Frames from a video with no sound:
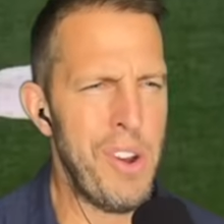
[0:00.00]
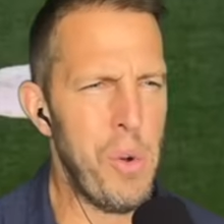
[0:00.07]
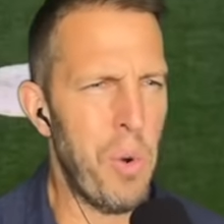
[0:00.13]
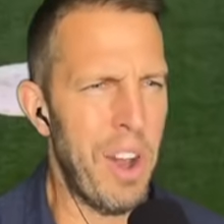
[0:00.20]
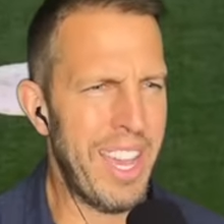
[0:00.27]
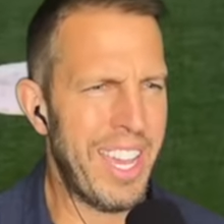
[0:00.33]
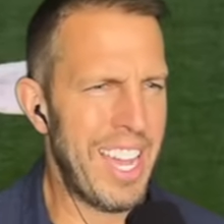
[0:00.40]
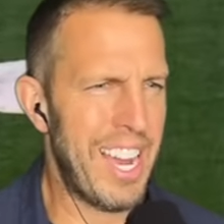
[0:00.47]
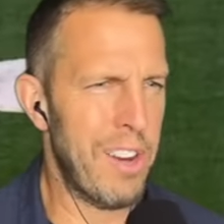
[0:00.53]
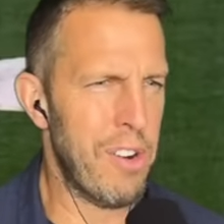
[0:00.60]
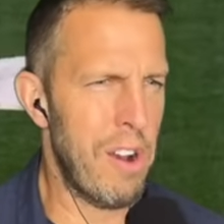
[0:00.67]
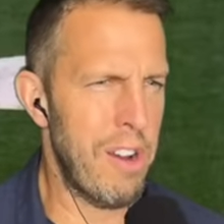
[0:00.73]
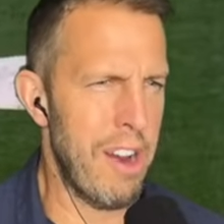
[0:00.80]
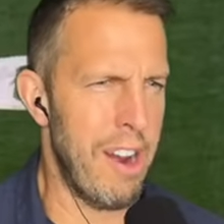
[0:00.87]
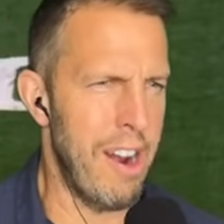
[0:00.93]
a white guy, grow
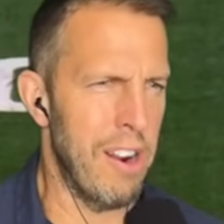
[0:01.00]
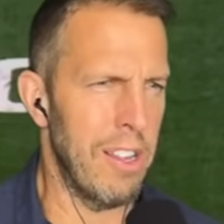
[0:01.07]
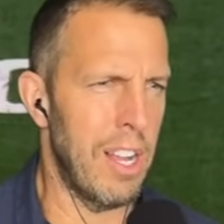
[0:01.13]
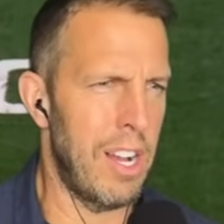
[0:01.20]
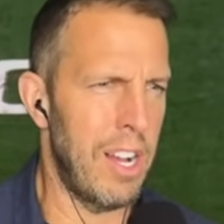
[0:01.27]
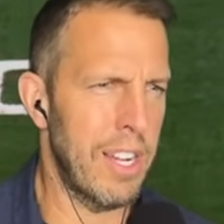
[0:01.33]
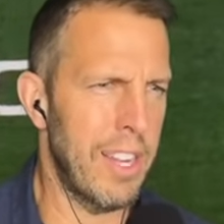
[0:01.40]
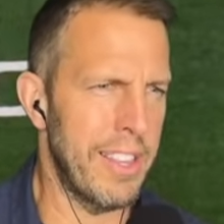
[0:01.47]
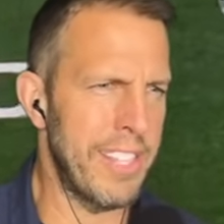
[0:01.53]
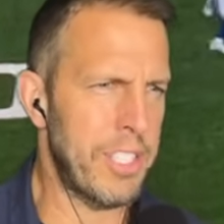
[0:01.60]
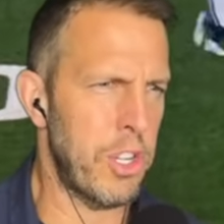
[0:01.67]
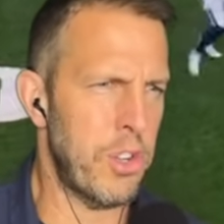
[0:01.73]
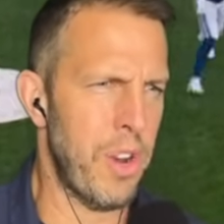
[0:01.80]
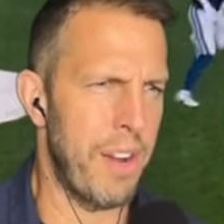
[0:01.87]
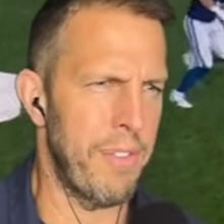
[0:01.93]
your hair long. Unless
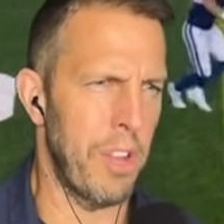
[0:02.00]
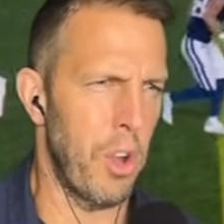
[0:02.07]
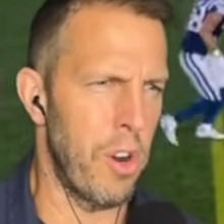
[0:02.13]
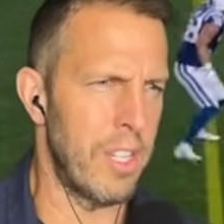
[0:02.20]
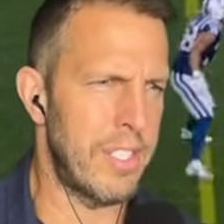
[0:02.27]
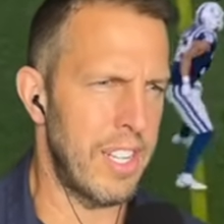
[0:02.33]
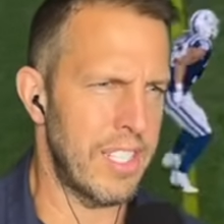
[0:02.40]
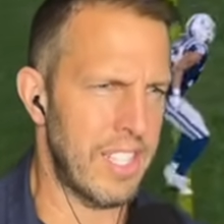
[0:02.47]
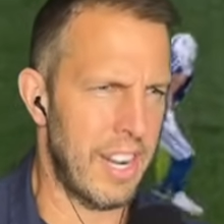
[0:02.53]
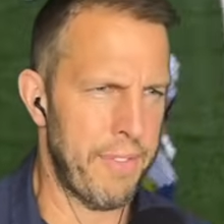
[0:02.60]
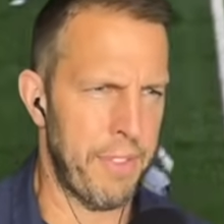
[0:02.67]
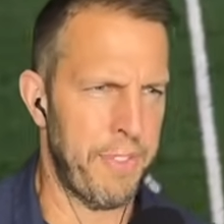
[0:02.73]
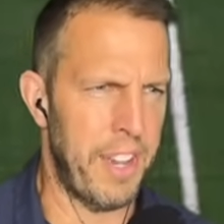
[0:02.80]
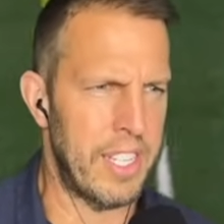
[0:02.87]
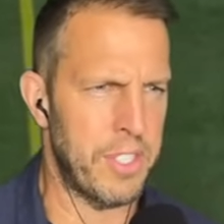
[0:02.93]
you're Trevor Lawrence. He doesn't have
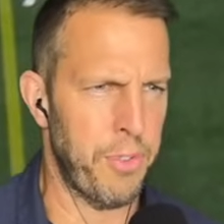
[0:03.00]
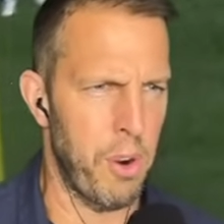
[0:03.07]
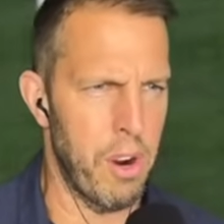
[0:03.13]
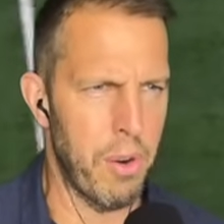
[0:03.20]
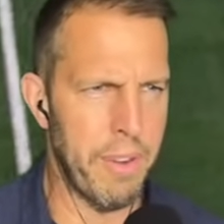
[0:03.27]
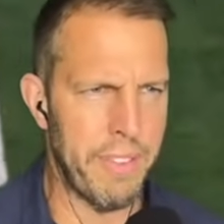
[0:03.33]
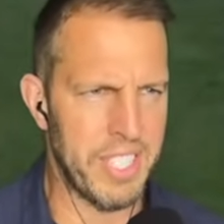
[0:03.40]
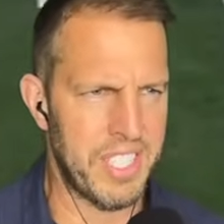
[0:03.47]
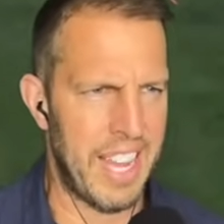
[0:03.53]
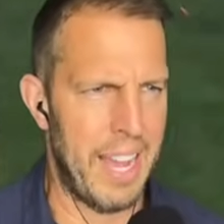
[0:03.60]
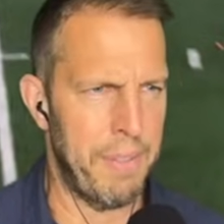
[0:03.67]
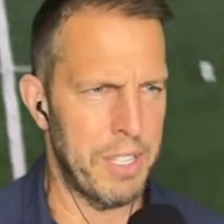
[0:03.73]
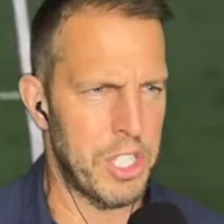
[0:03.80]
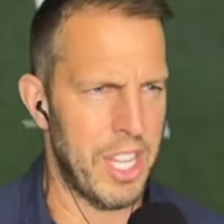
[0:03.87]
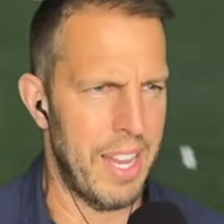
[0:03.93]
a face for it. We've
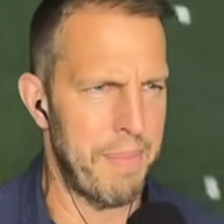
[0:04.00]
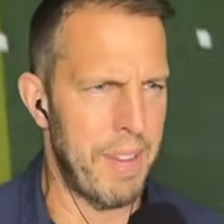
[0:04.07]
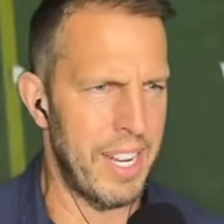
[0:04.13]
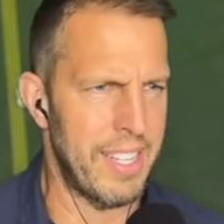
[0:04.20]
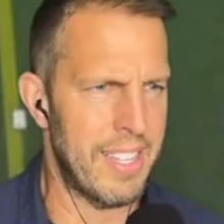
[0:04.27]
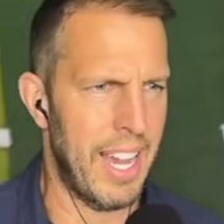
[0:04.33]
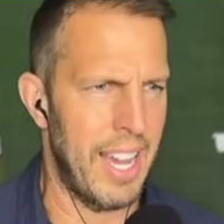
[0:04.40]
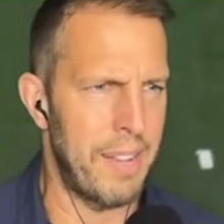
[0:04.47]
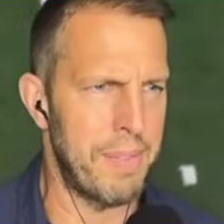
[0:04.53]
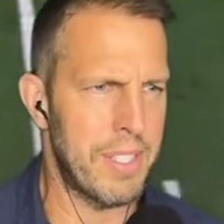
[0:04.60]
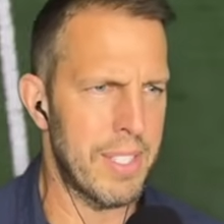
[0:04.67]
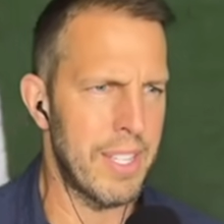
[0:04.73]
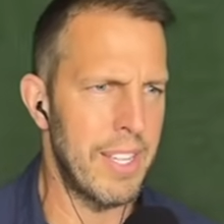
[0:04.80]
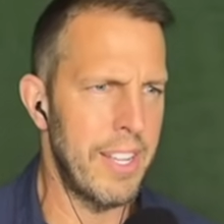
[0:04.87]
established that many times.